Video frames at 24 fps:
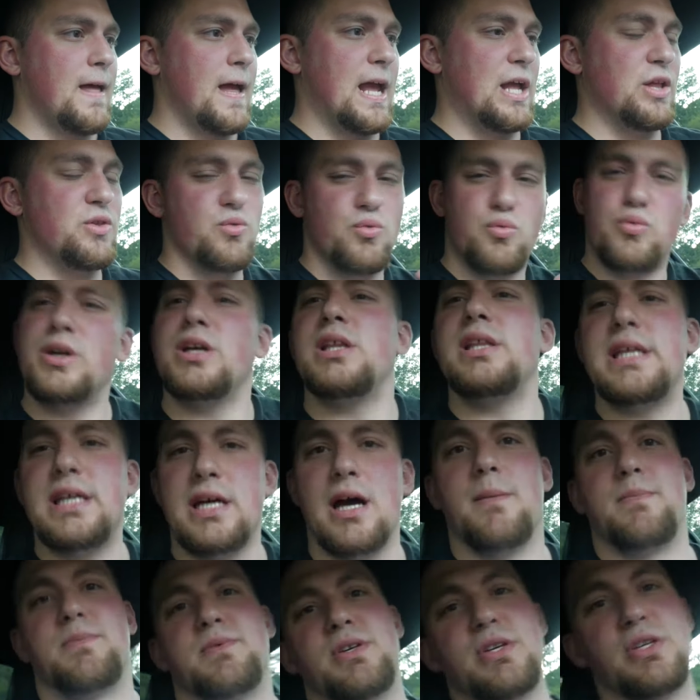It's really
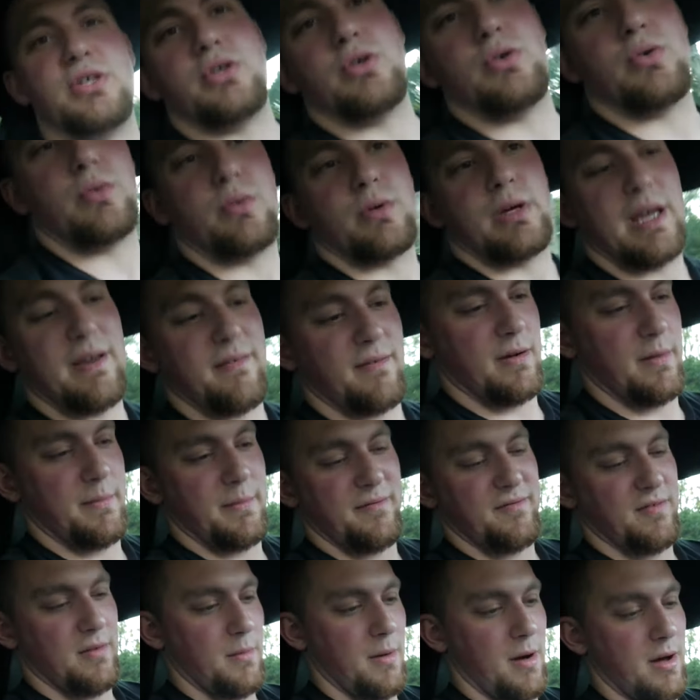up to you,
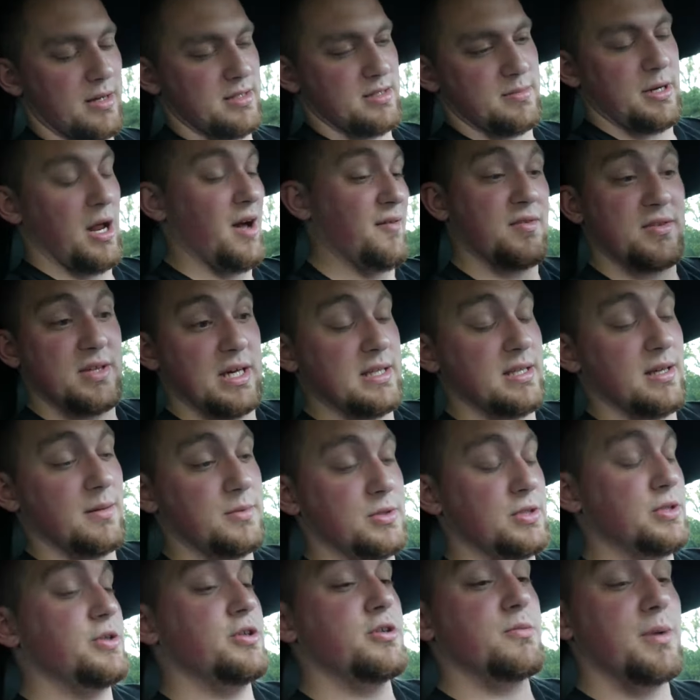if I'm honest. I mean, obviously it's up
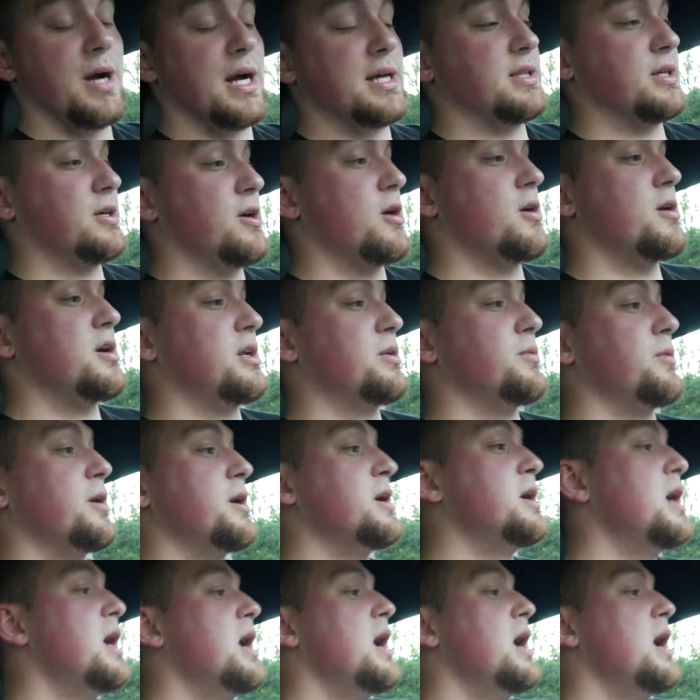to you. You're buying the car anyway.